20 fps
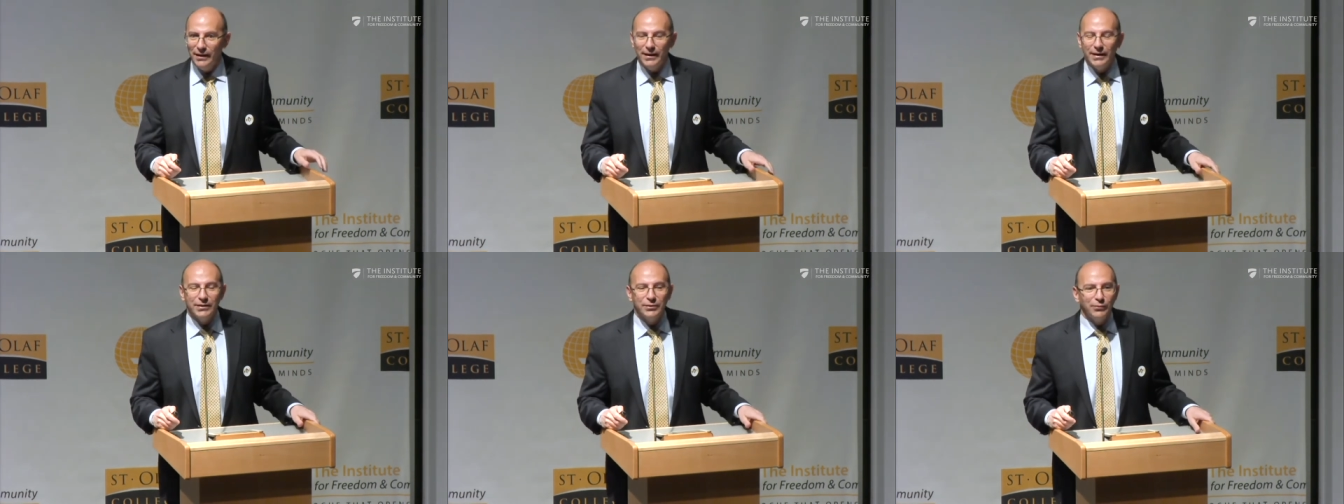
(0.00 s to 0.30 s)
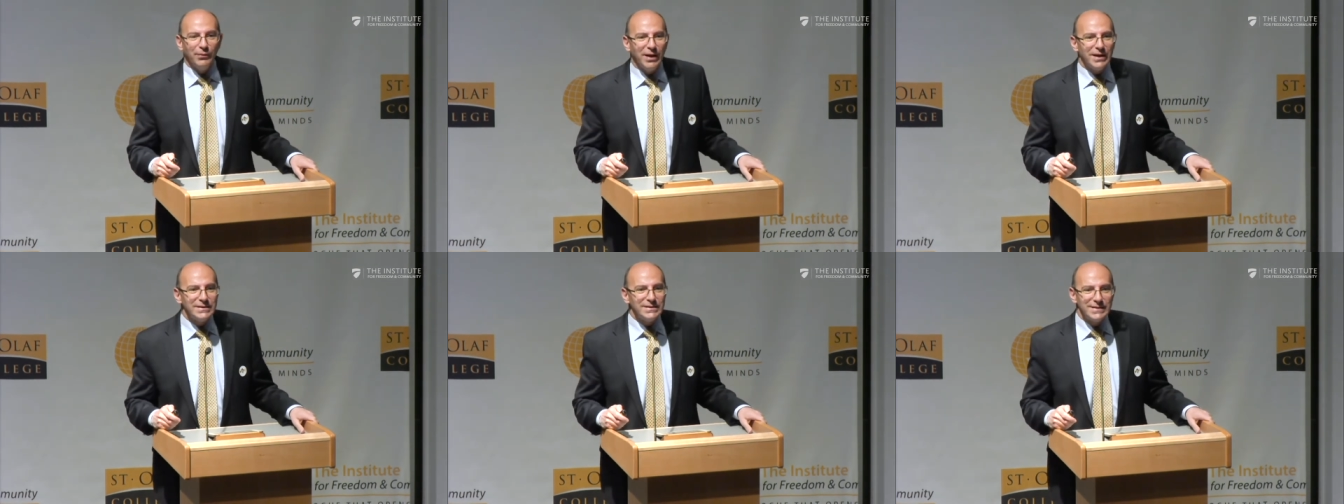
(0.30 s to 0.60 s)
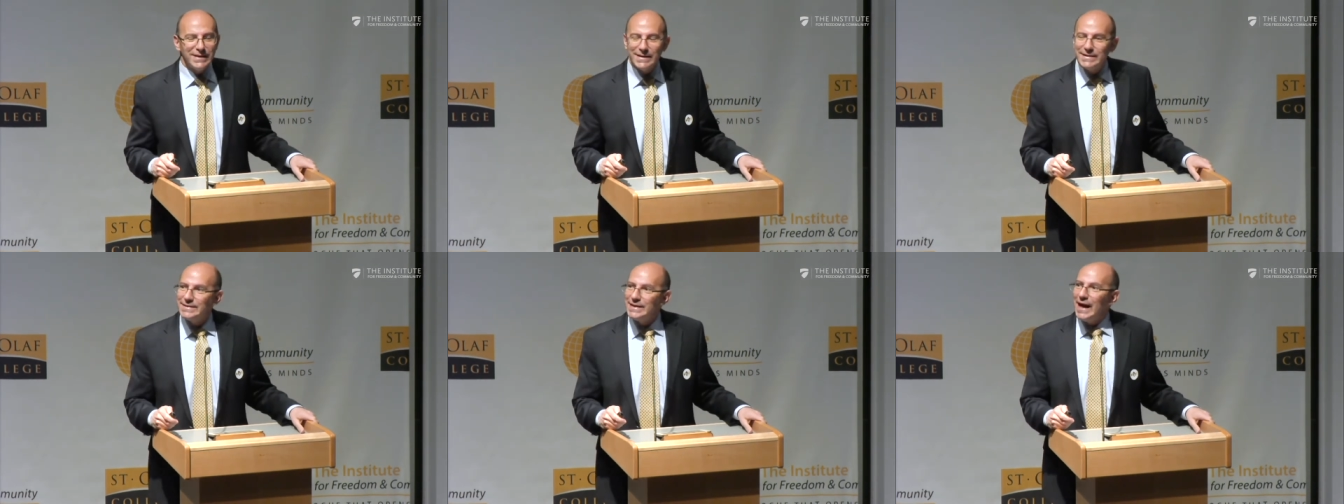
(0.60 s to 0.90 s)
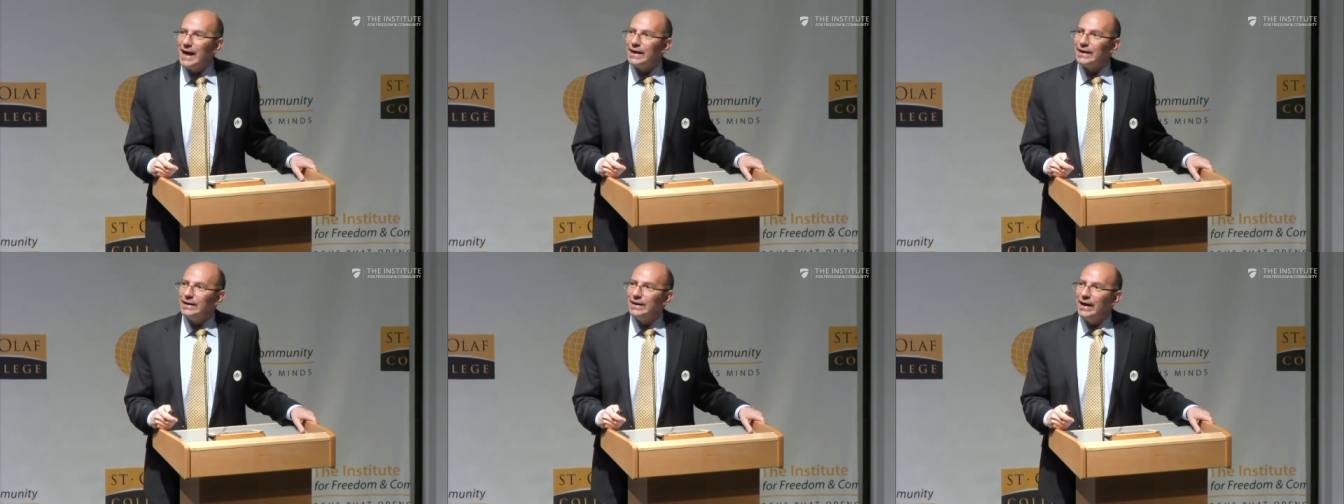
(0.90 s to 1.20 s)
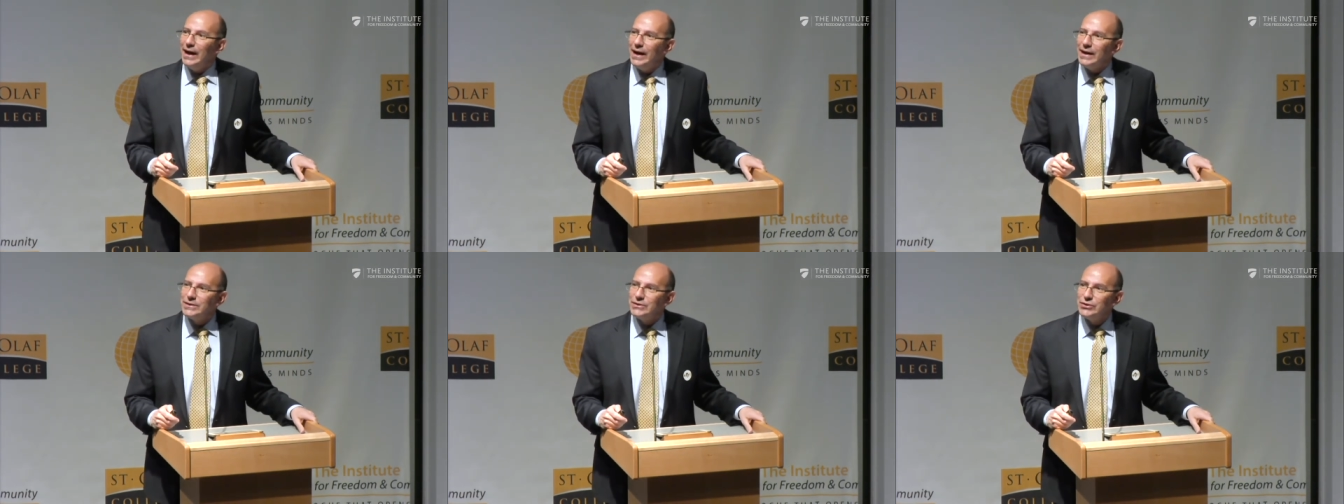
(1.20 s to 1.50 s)
It was exactly
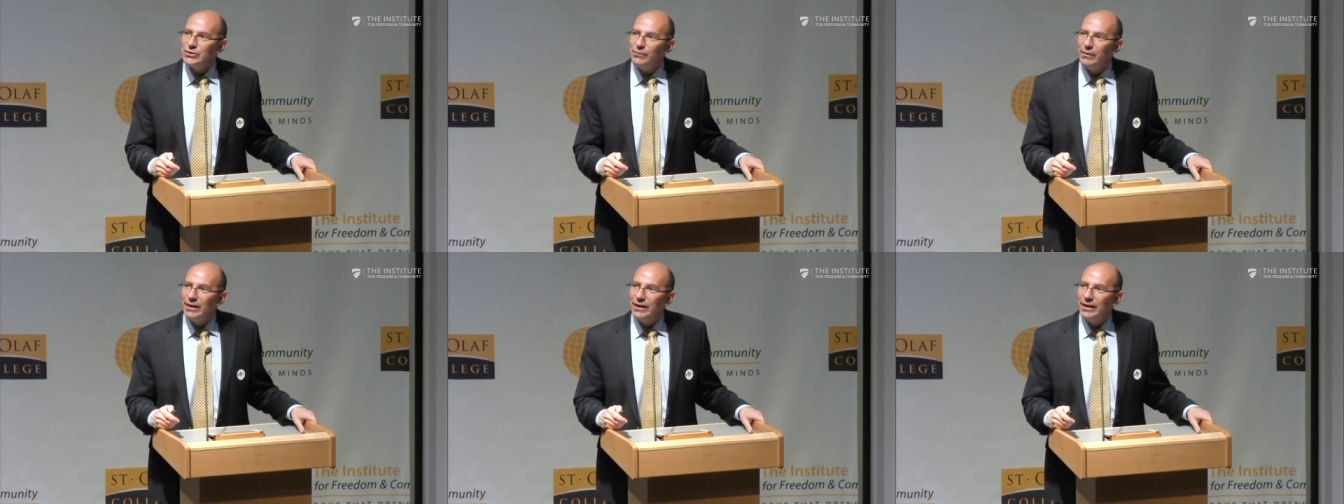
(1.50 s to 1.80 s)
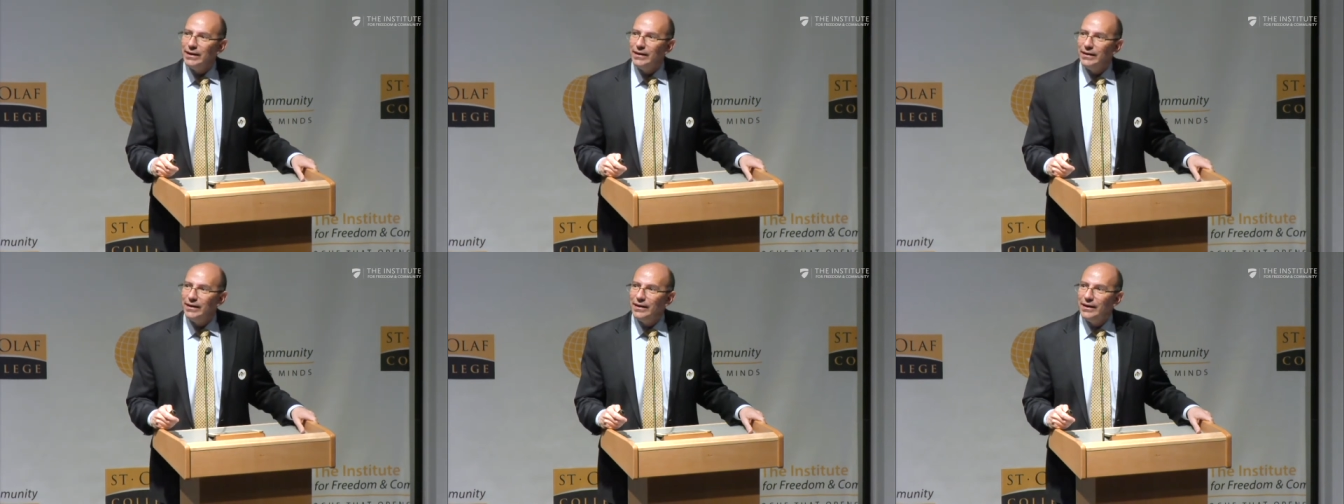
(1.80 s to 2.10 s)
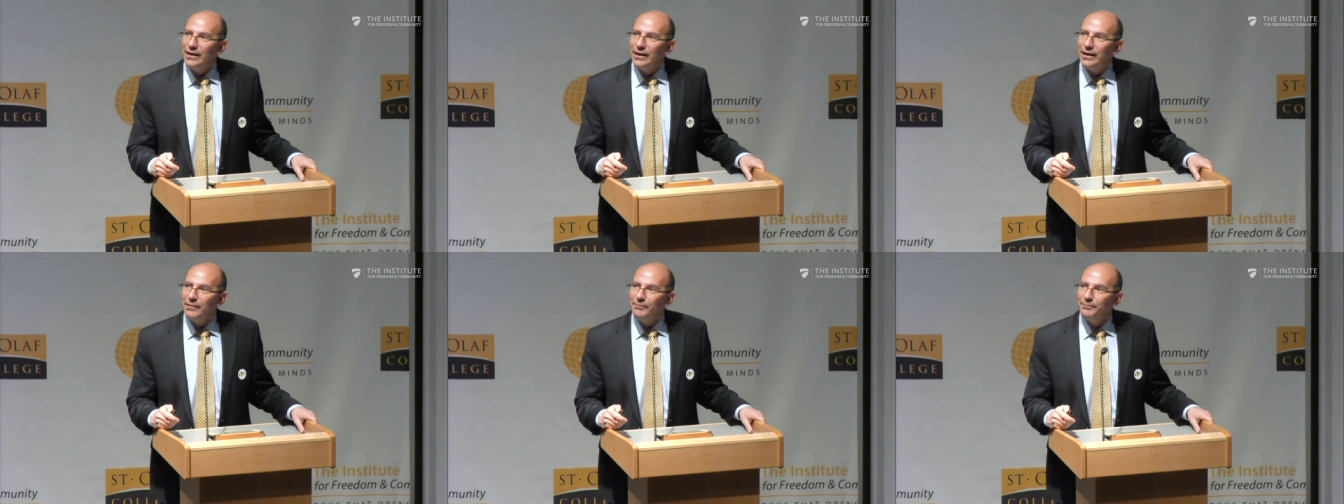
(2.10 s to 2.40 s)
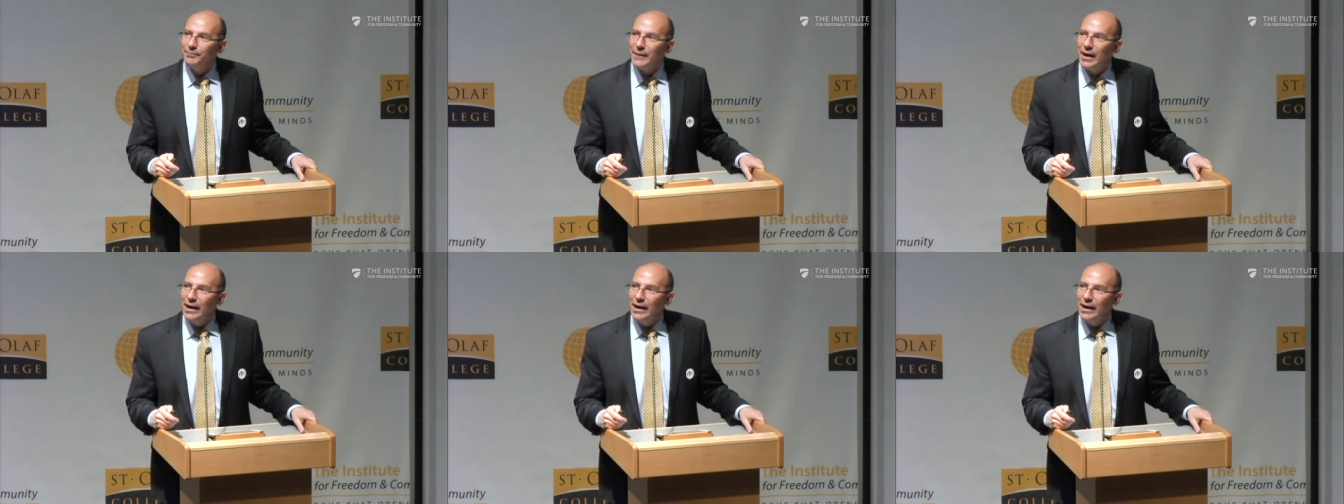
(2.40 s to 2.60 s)
actually uh,